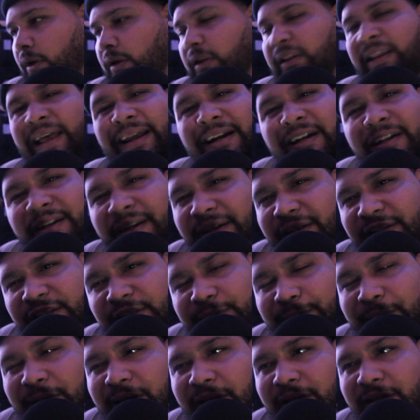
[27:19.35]
let a nigga
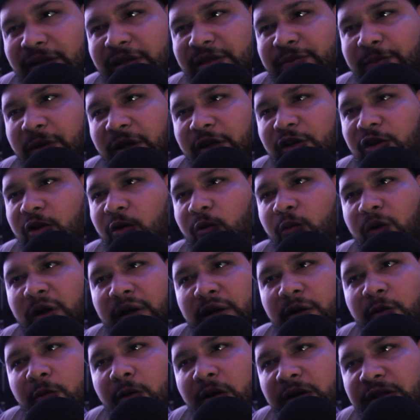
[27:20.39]
spend his money on what
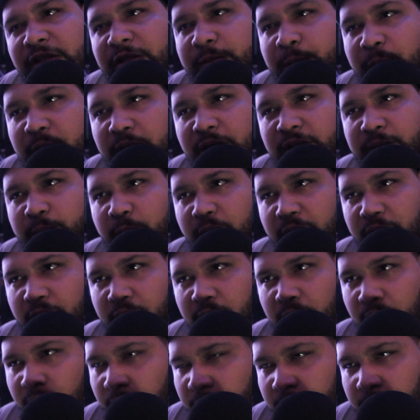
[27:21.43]
he want to spend his money
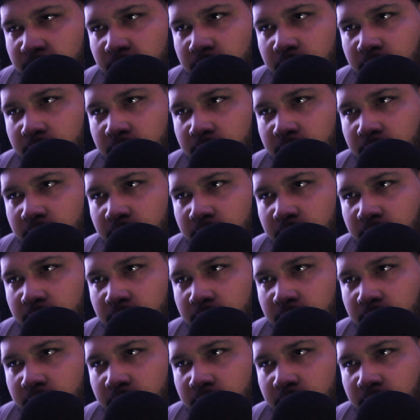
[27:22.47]
on.